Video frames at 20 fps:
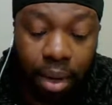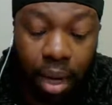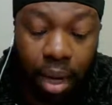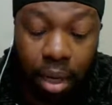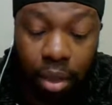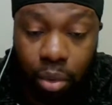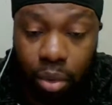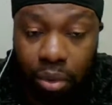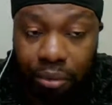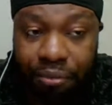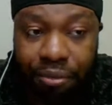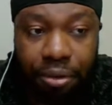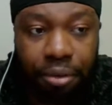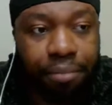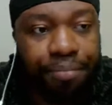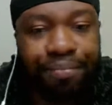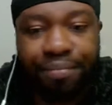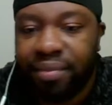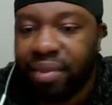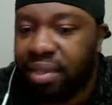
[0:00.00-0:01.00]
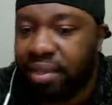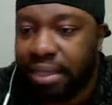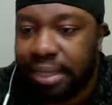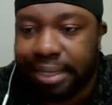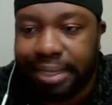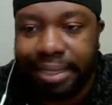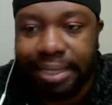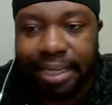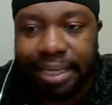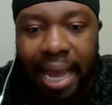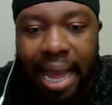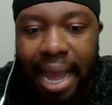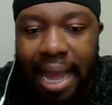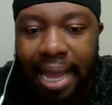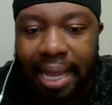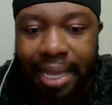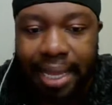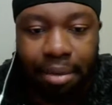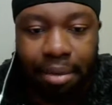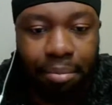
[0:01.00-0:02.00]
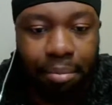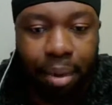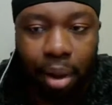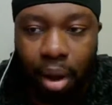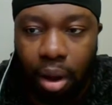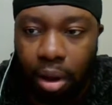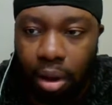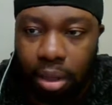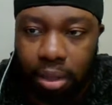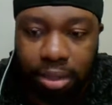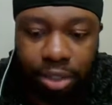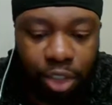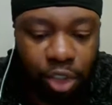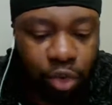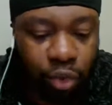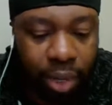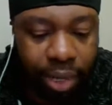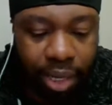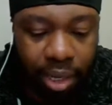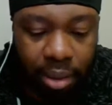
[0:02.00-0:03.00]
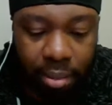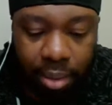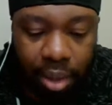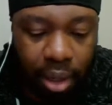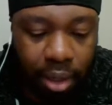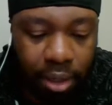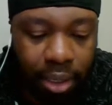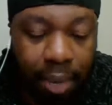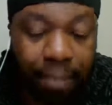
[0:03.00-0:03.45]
Louisville. The guy can ball, straight up ball.